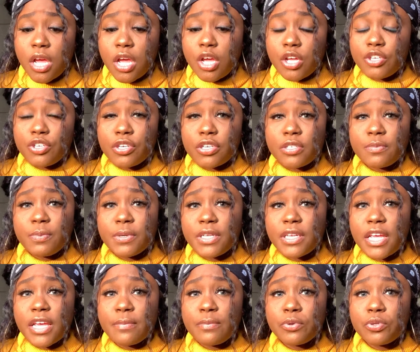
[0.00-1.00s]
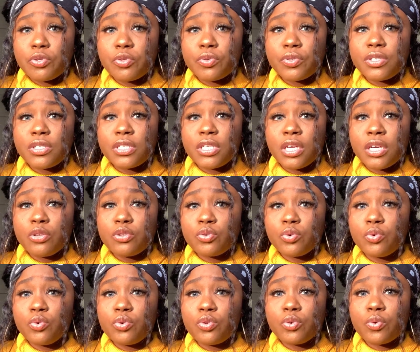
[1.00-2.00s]
Just being able to stick to
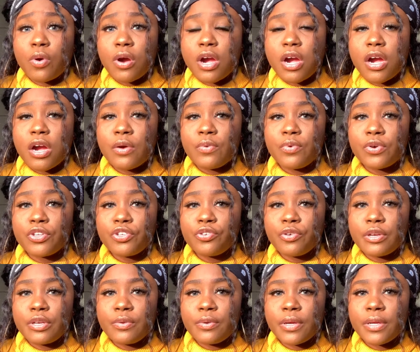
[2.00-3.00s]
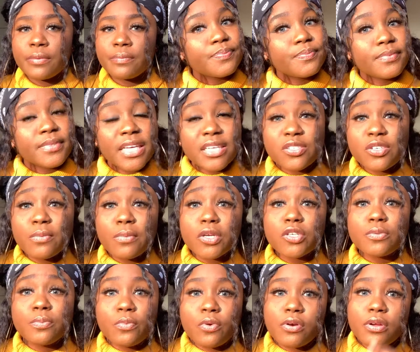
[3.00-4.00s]
who you are and what you're doing. There's so much
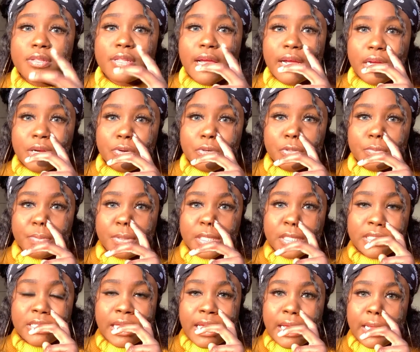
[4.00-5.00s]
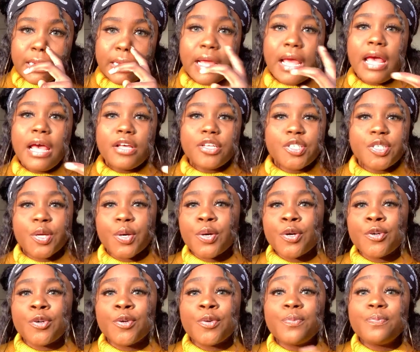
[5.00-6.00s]
more that could be said.
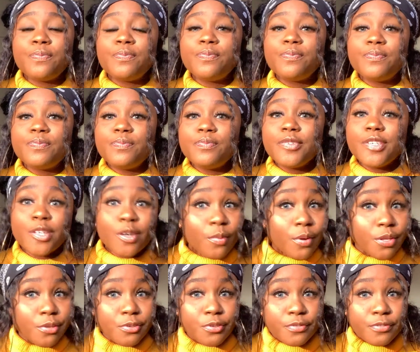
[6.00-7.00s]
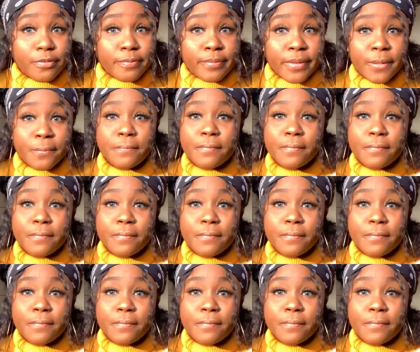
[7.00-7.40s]
So you know what you do for me.